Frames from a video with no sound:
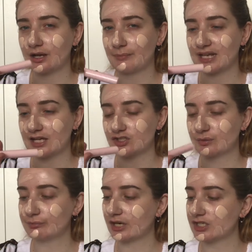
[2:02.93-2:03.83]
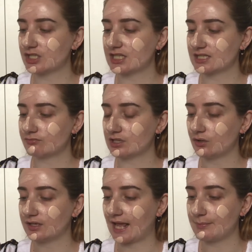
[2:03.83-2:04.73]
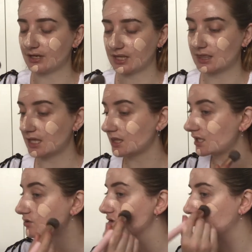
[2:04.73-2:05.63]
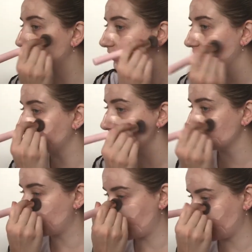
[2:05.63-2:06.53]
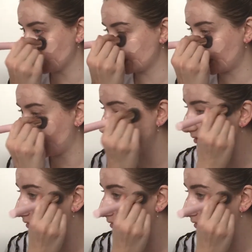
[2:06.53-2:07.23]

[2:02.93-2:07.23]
Complexion brush. This hasn't really got a name, but I think that's just what it is. I got it in a set.